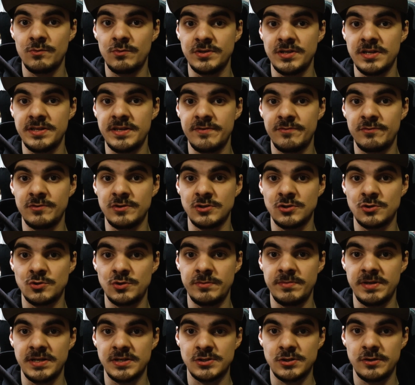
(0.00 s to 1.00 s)
what the different
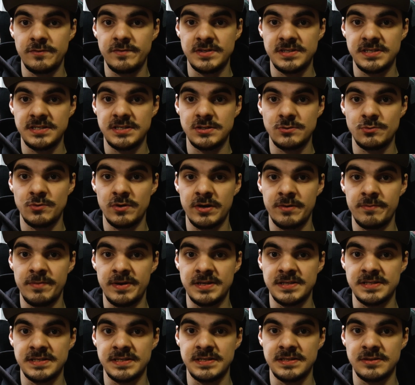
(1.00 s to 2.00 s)
streaming services
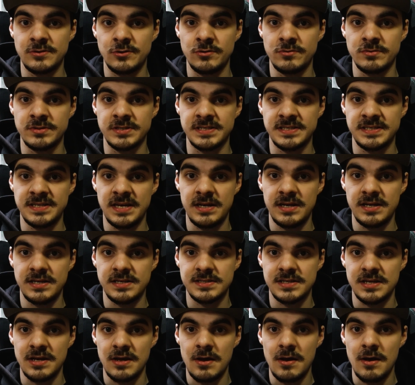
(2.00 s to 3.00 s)
recommends in terms of
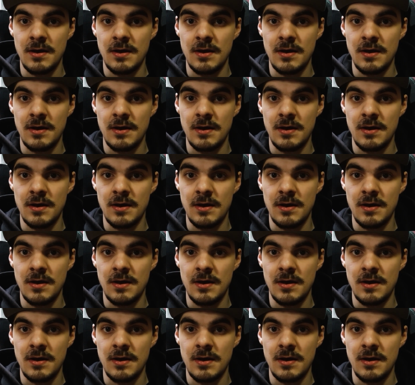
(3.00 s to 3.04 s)
settings,